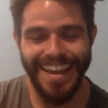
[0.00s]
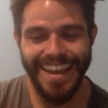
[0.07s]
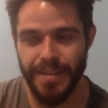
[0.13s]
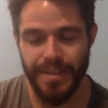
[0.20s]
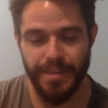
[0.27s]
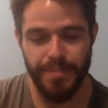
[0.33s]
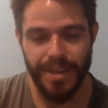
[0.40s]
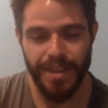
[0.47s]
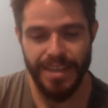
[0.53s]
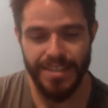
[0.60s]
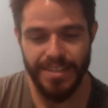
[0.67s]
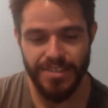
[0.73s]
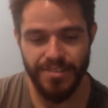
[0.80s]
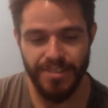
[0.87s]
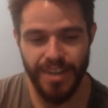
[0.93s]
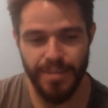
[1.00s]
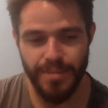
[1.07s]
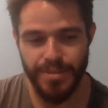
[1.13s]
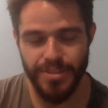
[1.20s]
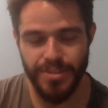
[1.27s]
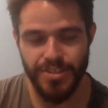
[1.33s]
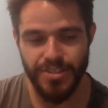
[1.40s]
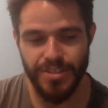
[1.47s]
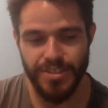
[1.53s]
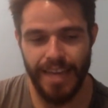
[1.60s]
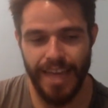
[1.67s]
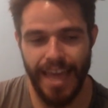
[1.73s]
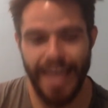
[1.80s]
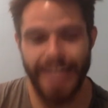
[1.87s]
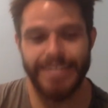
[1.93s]
And then my Instagram is just
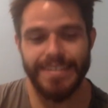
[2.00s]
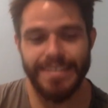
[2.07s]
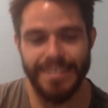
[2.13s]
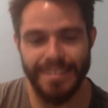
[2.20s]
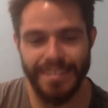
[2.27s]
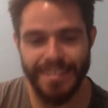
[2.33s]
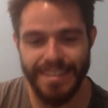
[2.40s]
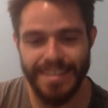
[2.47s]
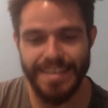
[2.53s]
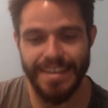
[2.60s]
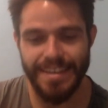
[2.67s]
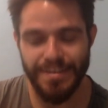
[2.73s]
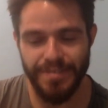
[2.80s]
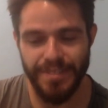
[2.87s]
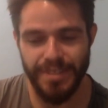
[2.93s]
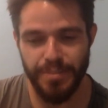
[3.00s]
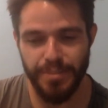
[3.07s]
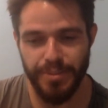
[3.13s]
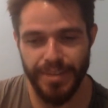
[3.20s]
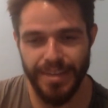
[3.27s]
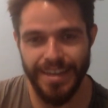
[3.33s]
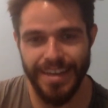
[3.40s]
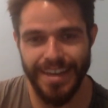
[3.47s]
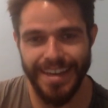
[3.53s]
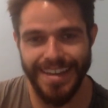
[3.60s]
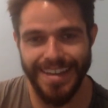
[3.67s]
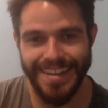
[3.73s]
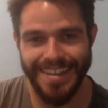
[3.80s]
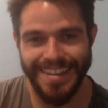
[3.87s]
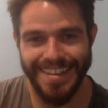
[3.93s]
at the infinite play
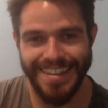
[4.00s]
guy.